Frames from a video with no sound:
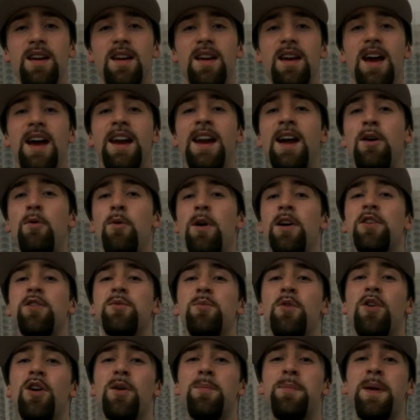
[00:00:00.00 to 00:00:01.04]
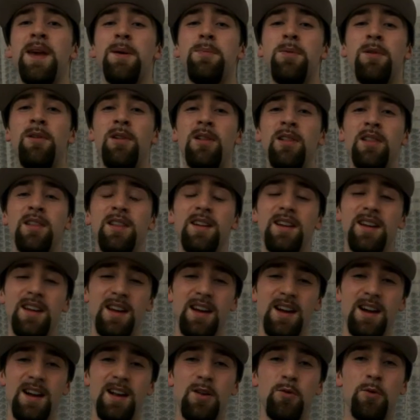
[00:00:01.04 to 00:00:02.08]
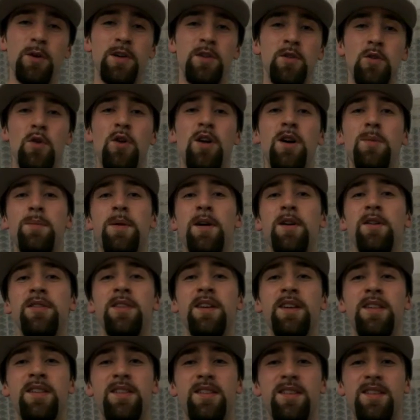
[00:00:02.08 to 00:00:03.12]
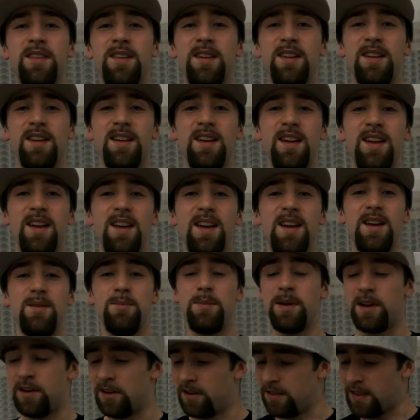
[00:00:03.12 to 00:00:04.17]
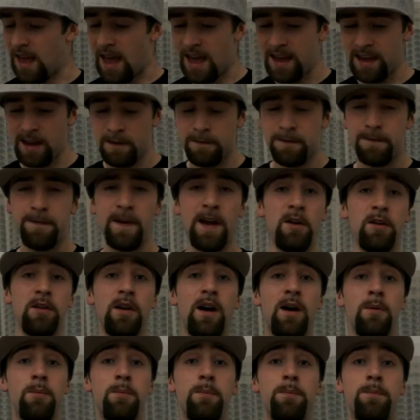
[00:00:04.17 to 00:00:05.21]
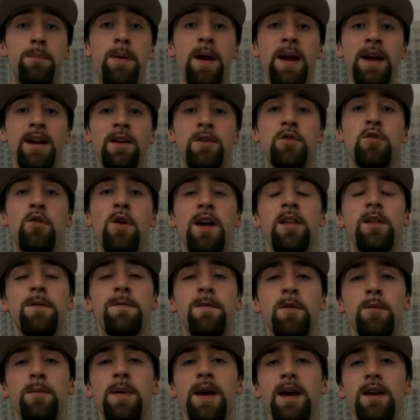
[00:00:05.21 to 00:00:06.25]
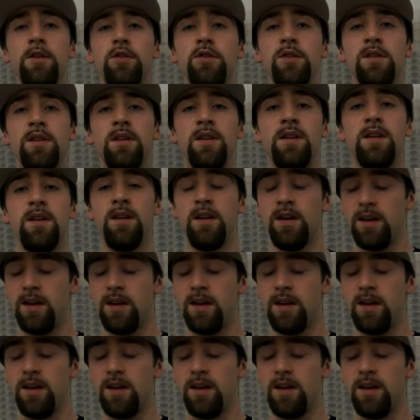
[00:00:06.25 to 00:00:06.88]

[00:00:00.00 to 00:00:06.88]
And I wish more people would know about this because I have felt a big transformation